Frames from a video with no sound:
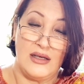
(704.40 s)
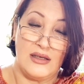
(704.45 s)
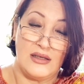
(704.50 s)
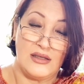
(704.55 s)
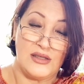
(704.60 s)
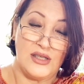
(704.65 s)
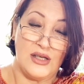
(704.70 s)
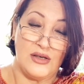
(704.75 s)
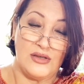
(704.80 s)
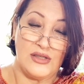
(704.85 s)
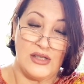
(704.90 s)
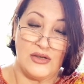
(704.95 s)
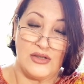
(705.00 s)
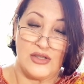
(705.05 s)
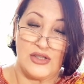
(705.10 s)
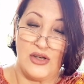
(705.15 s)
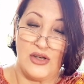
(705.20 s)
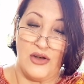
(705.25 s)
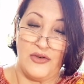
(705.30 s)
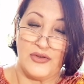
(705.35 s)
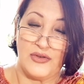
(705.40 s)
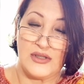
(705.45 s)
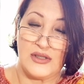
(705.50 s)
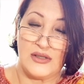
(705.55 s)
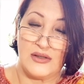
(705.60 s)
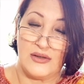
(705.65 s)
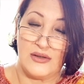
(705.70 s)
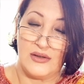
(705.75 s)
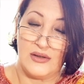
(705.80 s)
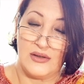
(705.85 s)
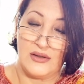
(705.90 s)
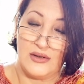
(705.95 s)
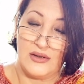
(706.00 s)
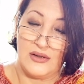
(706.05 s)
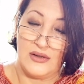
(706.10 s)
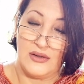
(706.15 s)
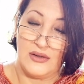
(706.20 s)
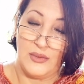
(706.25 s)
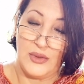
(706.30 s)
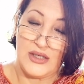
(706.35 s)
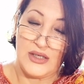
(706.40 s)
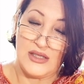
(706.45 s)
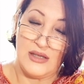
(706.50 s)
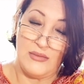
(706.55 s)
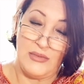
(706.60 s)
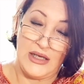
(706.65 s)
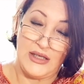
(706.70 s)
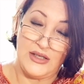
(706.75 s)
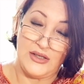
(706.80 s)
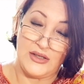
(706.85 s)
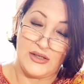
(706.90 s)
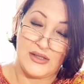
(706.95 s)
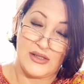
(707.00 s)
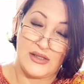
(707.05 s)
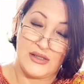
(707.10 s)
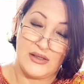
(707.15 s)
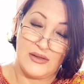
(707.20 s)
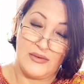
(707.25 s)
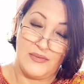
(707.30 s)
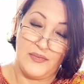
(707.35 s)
So soft. Where's the meters?